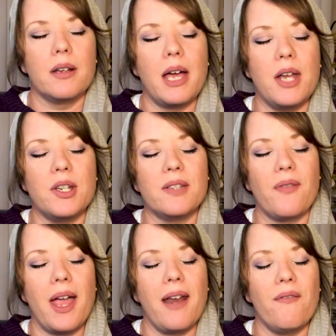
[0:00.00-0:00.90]
I just
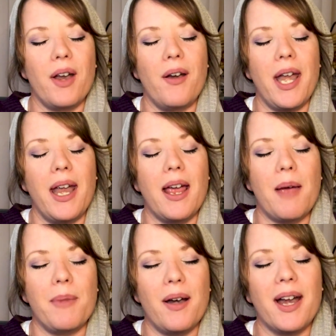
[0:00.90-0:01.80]
find it very
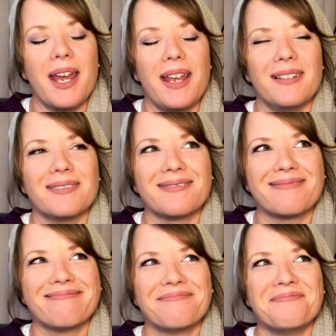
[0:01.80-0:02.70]
American
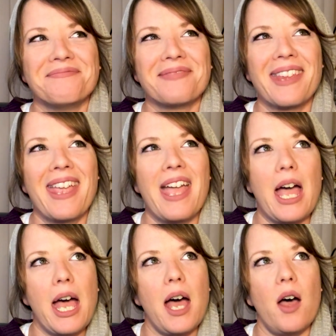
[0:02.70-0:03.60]

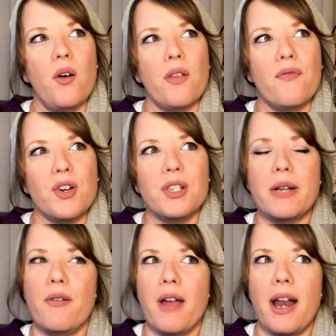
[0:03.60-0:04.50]
how the first
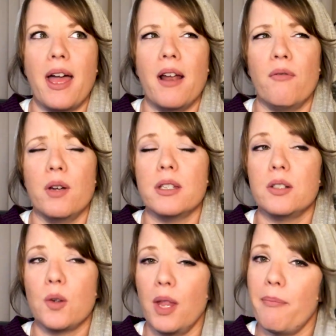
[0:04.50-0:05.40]
thing we ran out of was
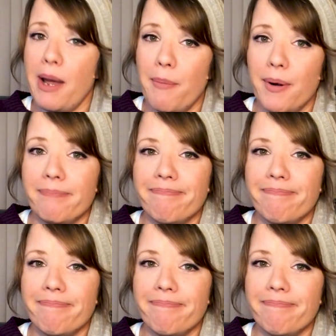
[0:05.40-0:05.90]
toilet paper.